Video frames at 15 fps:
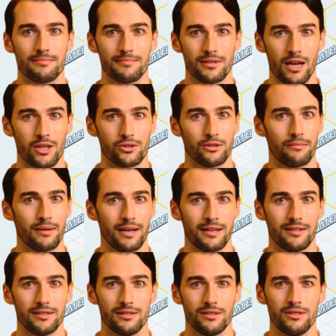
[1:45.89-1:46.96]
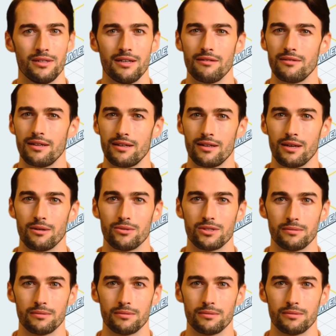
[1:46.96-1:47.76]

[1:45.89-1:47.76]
Caching mechanisms even include